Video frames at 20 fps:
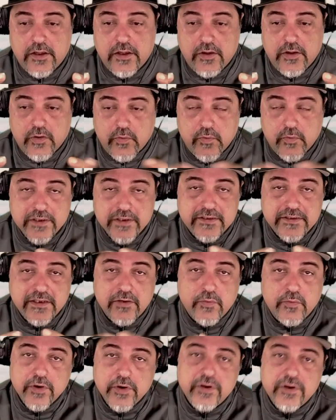what they're
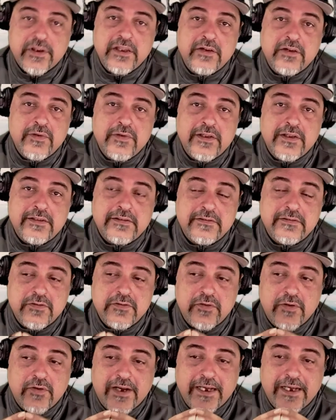working with.
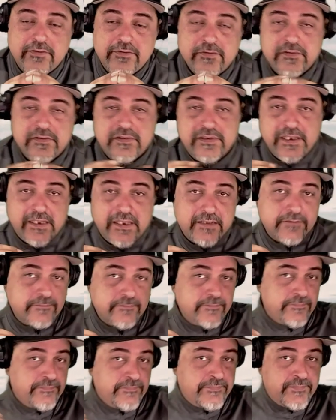So I don't set
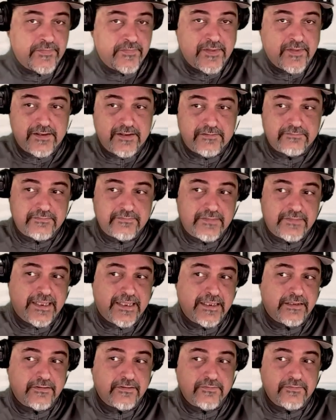
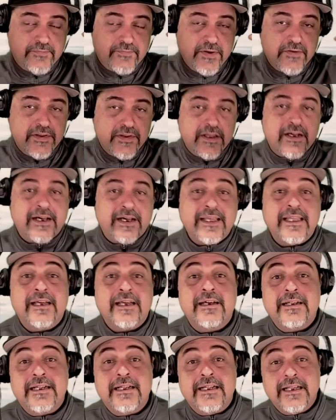like very high
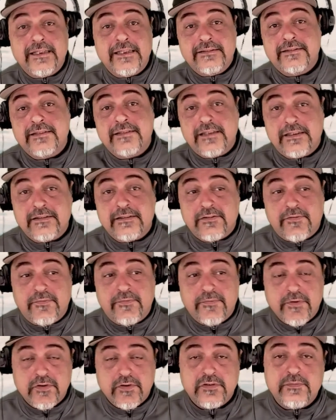unless it's a
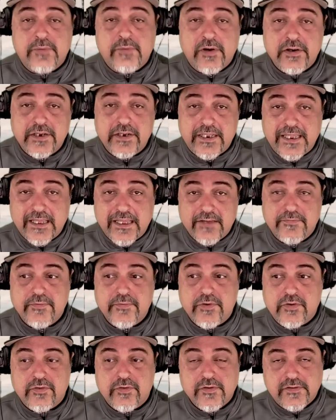first party
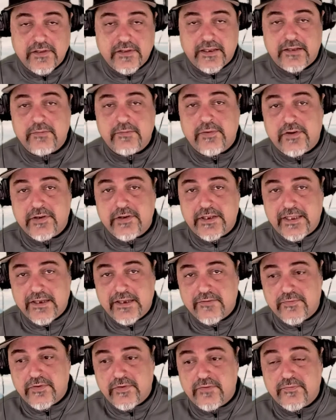effort or second party
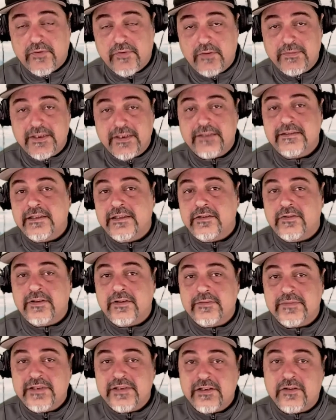effort from Nintendo
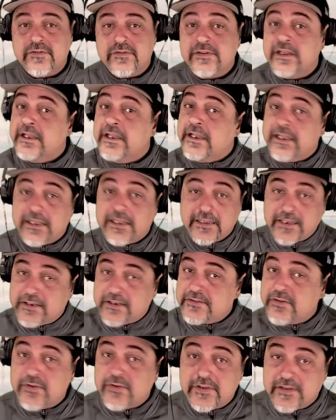themselves. There's
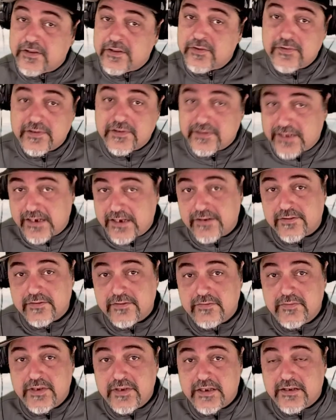no excuses there,
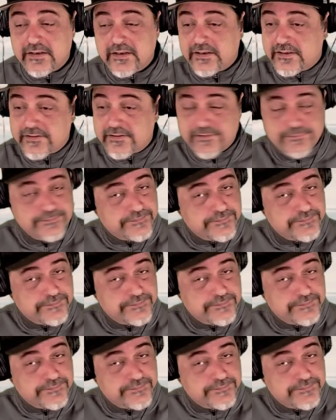because